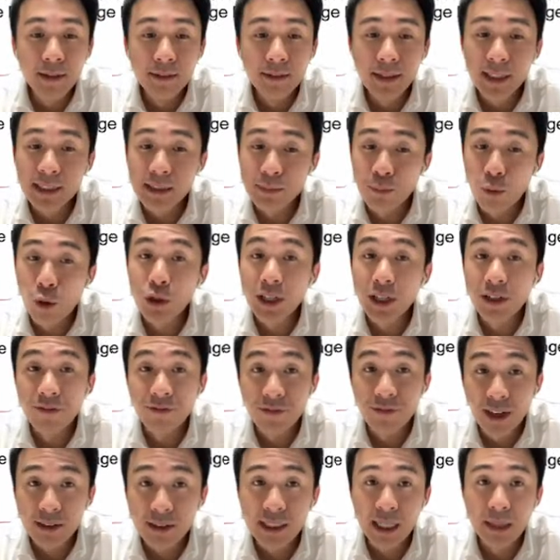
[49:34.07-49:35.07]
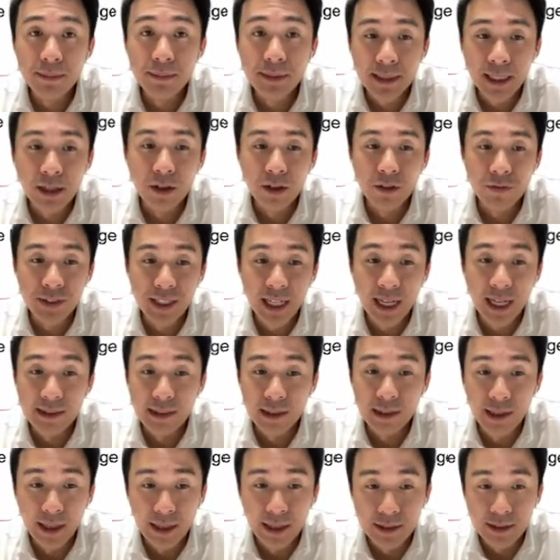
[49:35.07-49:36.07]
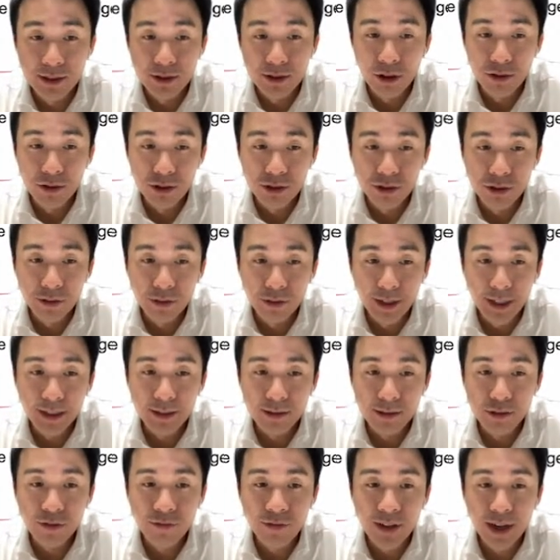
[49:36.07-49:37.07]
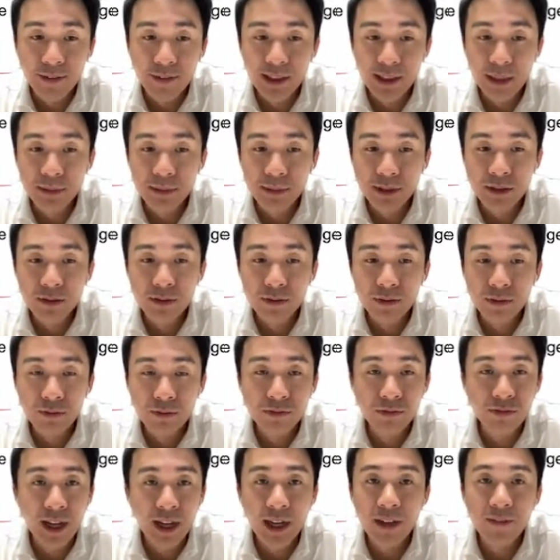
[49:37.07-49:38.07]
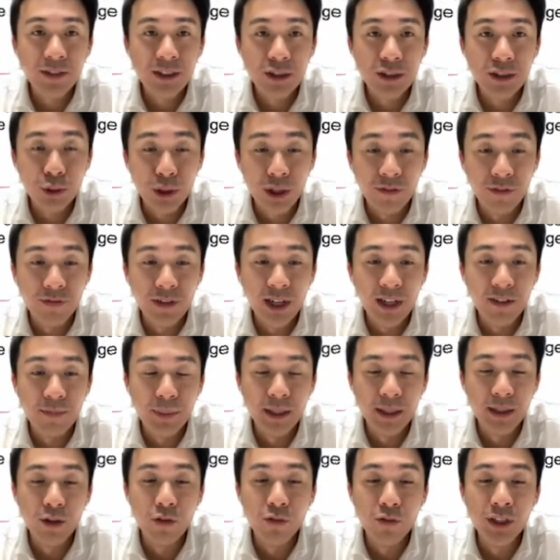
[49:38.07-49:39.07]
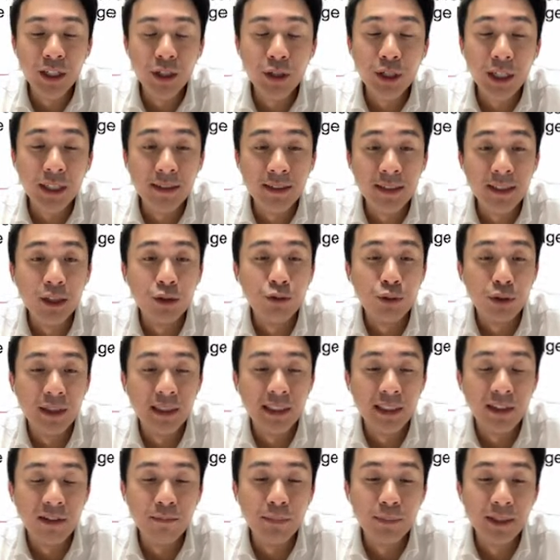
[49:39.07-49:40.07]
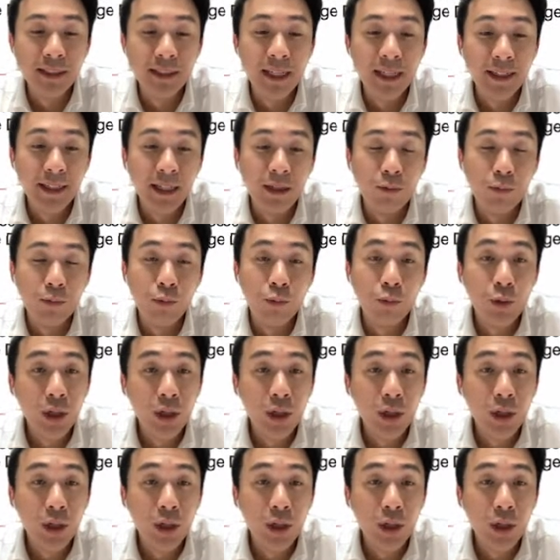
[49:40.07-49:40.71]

That's more than five times that of the underlying stock. So, right? So five times five is 25, but over here you can see a 27% gain.